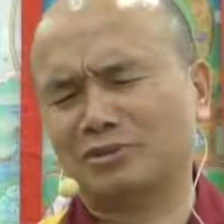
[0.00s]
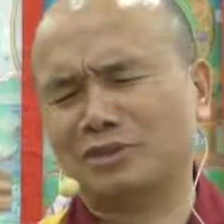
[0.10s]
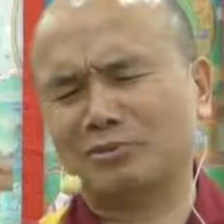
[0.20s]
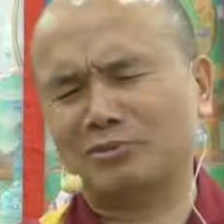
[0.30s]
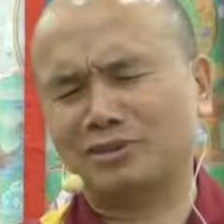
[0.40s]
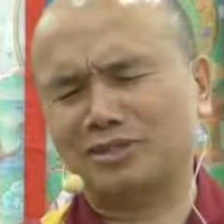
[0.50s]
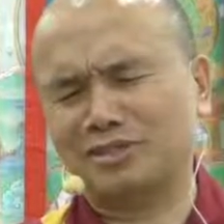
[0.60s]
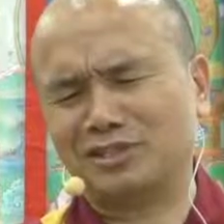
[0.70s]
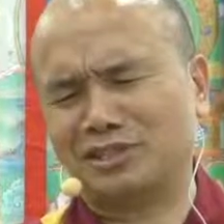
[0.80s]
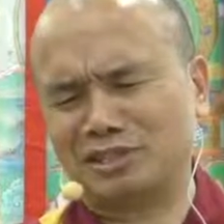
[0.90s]
I'm
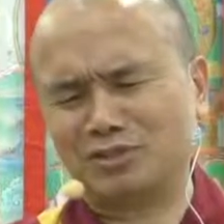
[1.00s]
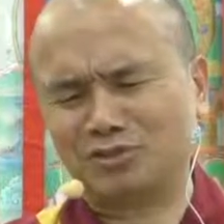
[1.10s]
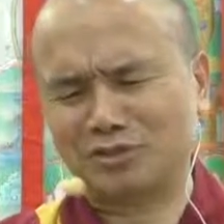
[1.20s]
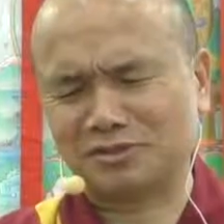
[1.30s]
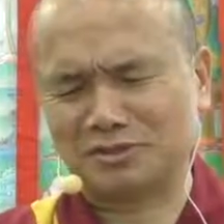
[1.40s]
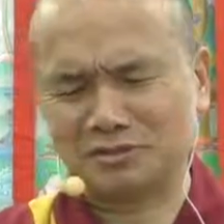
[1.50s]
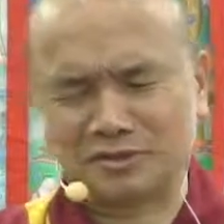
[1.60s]
least interested in